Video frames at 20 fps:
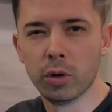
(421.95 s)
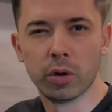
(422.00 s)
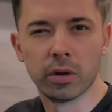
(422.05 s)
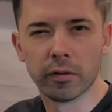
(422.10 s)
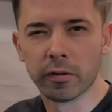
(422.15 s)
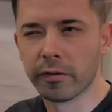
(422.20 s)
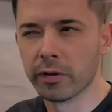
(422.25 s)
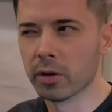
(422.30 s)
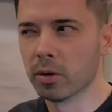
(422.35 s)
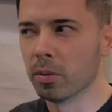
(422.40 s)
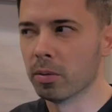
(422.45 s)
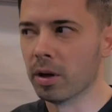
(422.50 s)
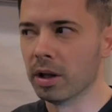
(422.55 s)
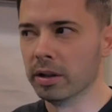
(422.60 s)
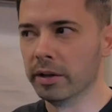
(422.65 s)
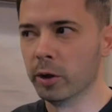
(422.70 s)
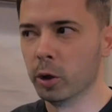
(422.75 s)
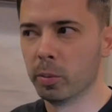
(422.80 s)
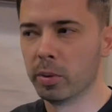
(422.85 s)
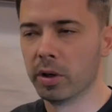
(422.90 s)
you can feel a
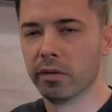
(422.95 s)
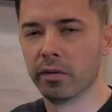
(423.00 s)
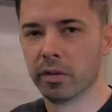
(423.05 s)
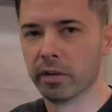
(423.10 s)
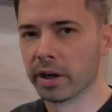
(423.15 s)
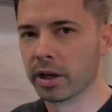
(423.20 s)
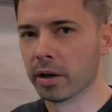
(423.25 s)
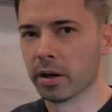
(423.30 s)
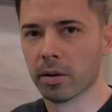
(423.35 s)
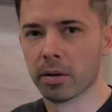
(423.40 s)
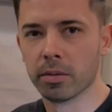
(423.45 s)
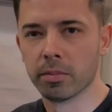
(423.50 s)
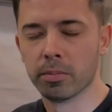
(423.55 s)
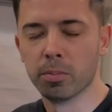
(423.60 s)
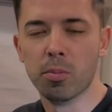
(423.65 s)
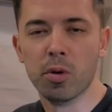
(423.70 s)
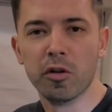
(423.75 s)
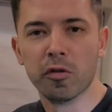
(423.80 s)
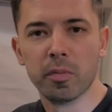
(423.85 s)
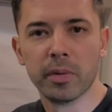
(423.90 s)
little bit of like a
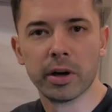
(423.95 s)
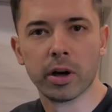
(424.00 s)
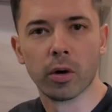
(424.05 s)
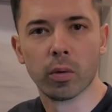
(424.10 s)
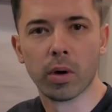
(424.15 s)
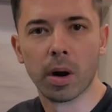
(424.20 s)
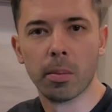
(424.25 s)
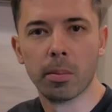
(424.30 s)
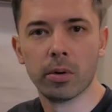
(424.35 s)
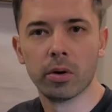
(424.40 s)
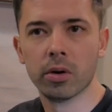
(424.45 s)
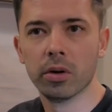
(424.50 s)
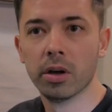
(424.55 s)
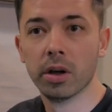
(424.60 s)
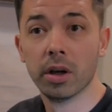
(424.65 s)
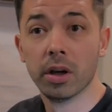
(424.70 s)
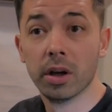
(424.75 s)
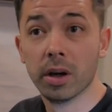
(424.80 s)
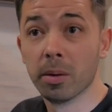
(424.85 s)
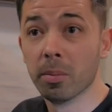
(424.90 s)
movement or rumble,
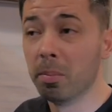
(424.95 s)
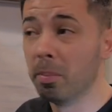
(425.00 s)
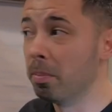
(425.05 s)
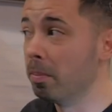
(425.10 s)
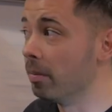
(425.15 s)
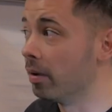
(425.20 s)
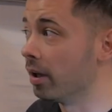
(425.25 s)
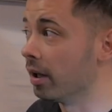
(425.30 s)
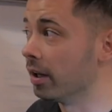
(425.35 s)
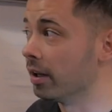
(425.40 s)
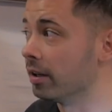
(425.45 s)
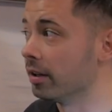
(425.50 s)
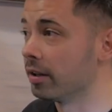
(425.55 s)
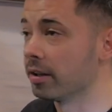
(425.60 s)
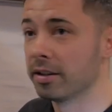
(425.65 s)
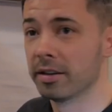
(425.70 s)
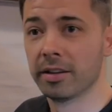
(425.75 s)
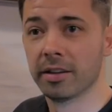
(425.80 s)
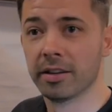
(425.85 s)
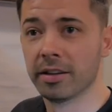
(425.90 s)
and
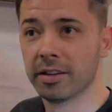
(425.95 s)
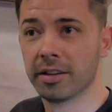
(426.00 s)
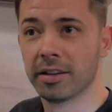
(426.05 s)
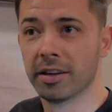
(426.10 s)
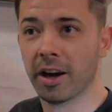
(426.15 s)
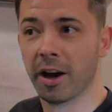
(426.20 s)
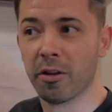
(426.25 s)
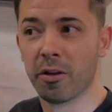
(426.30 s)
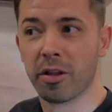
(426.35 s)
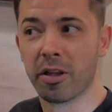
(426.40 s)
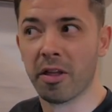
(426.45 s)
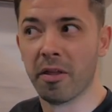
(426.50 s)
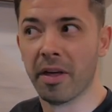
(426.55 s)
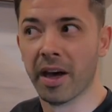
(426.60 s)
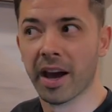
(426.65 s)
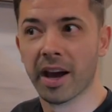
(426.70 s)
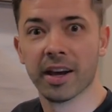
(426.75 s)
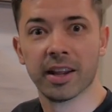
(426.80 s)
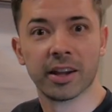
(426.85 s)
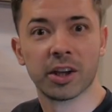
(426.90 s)
other than
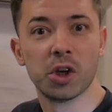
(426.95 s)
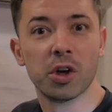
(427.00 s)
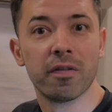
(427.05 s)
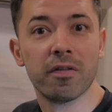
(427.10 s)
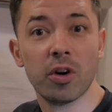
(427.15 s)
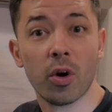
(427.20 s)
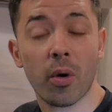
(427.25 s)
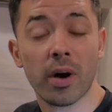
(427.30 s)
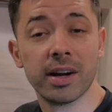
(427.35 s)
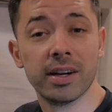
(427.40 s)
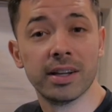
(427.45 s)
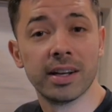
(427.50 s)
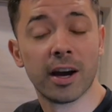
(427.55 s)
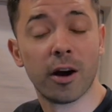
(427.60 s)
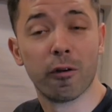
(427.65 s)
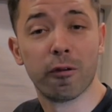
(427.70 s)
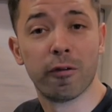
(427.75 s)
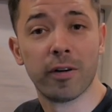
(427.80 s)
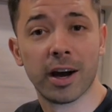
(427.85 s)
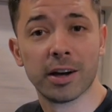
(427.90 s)
that, like you have no idea
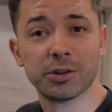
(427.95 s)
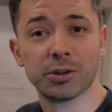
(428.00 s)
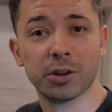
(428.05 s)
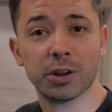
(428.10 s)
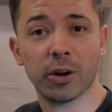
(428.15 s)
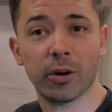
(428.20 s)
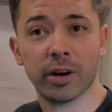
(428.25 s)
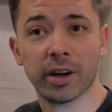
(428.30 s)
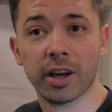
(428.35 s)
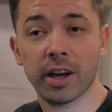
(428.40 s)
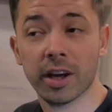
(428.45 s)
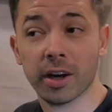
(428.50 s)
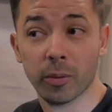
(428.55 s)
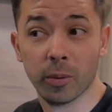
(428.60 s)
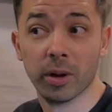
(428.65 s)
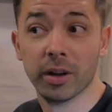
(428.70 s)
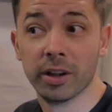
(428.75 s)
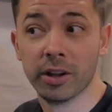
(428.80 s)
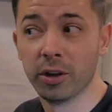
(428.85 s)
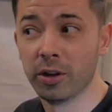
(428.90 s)
how fast you're going.
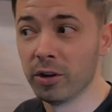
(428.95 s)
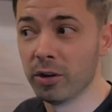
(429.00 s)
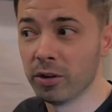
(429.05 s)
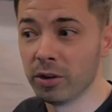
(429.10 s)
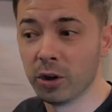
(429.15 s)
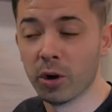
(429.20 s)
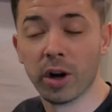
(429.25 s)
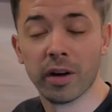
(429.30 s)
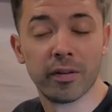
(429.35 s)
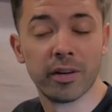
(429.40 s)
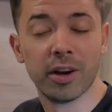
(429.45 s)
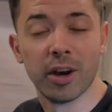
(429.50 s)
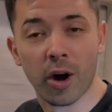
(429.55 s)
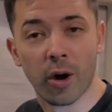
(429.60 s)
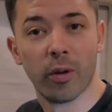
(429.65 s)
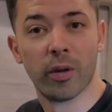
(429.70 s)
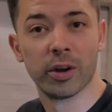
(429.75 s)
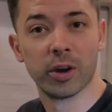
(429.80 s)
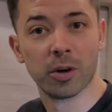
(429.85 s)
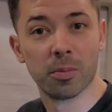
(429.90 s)
Really, you, you don't even
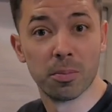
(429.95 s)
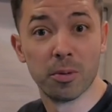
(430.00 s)
know that you're